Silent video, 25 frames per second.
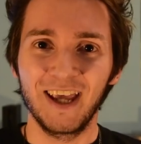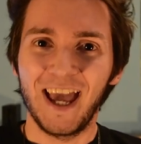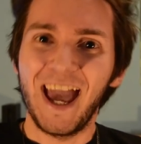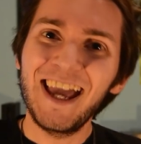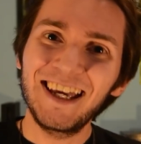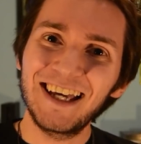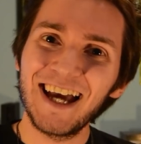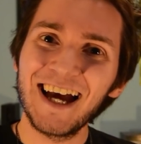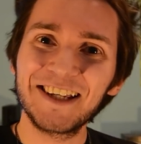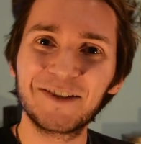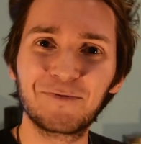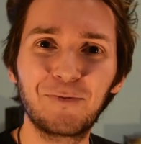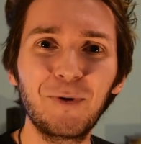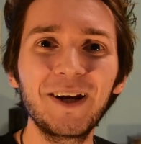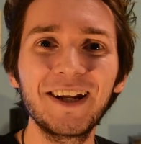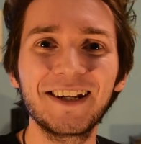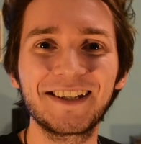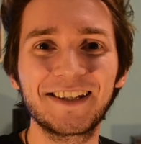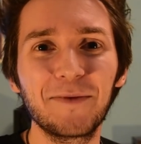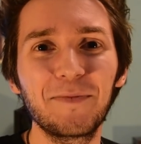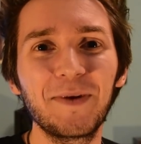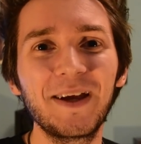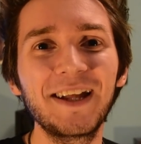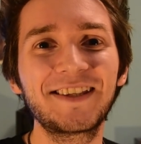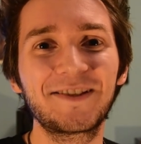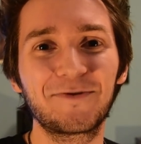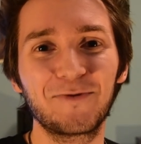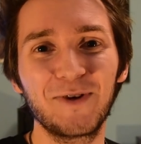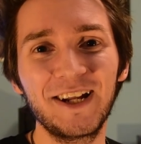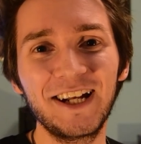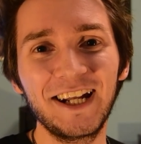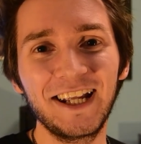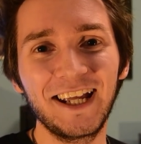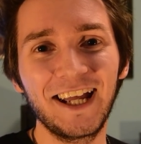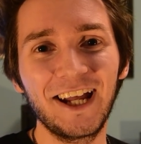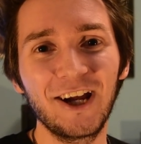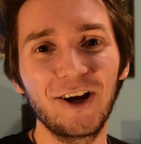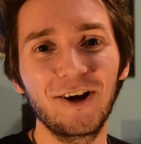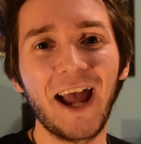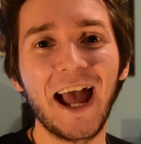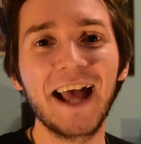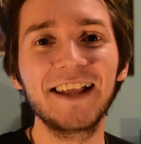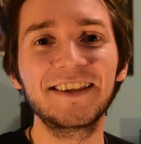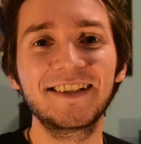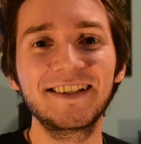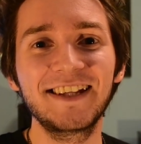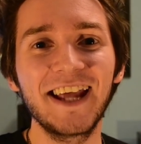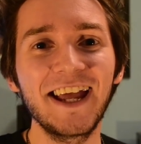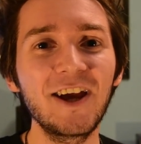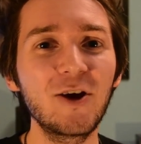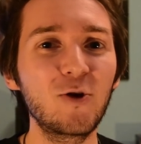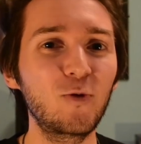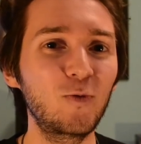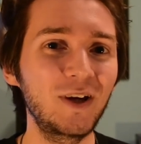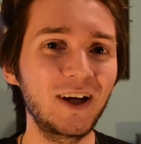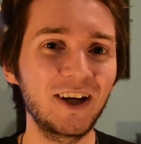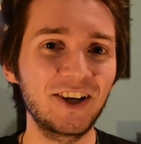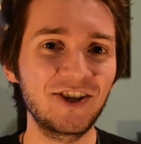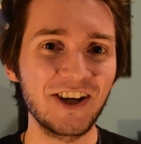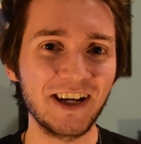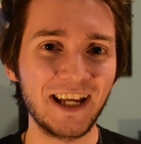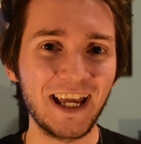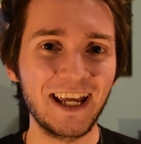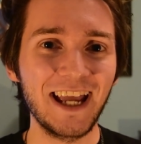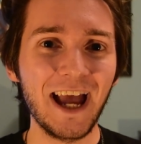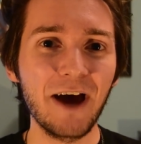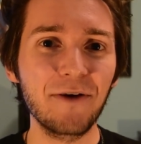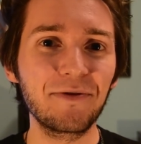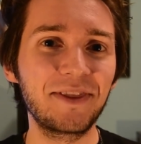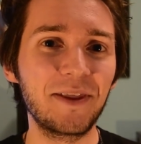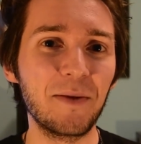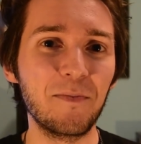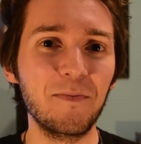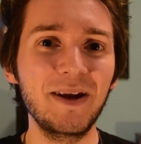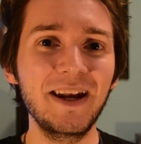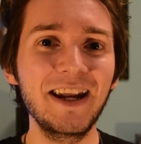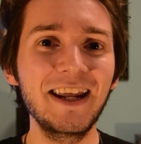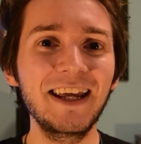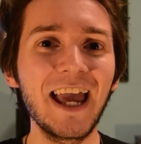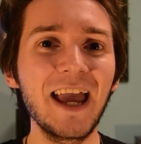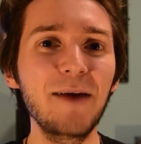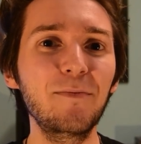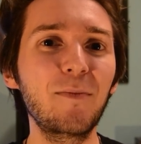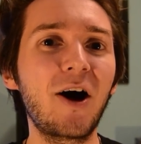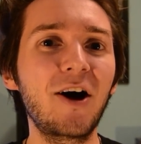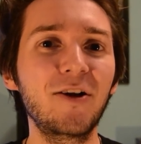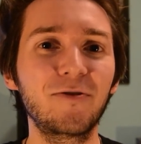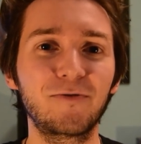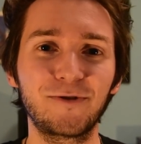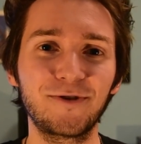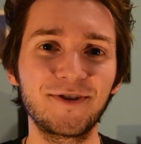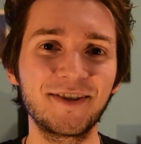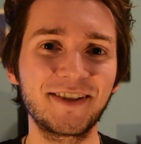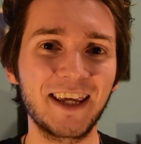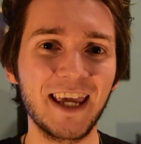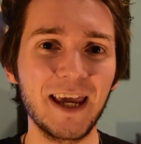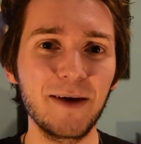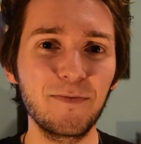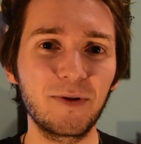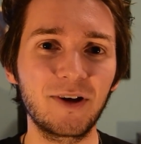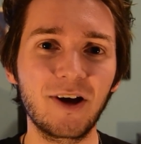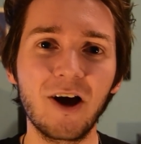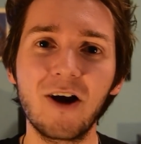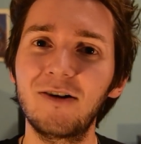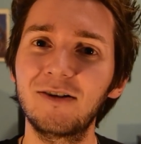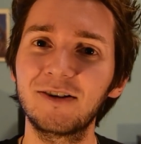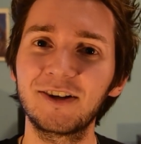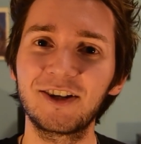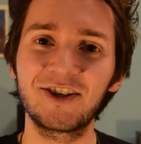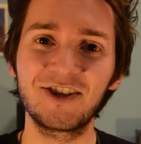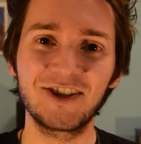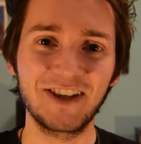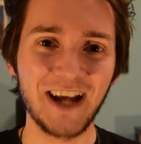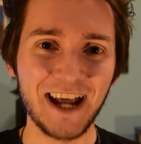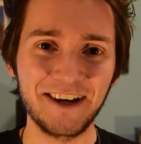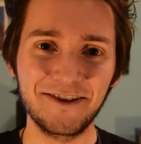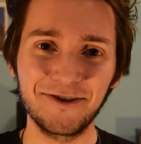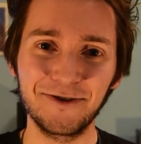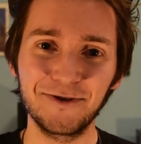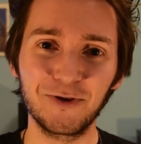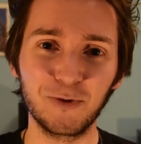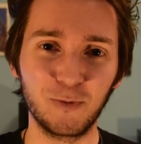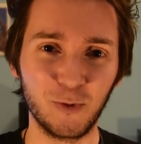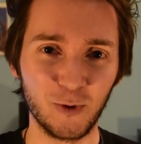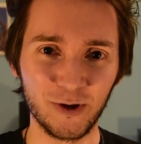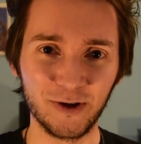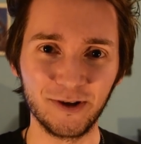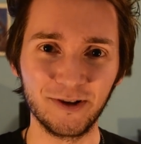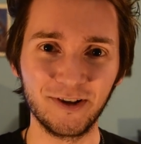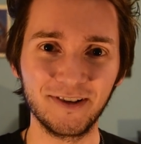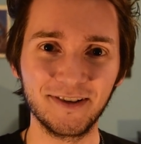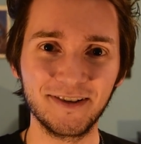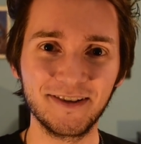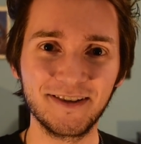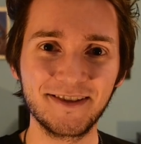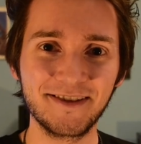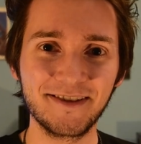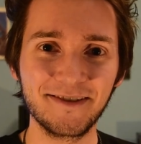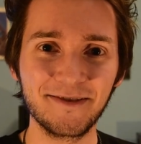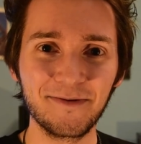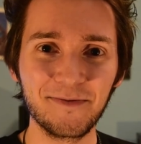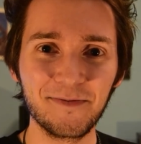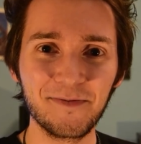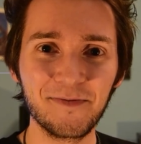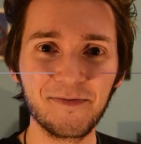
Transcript: Hey guys, what is up? It's Rainy here, and today we are checking out the minigame on RuneScape called Shattered Worlds.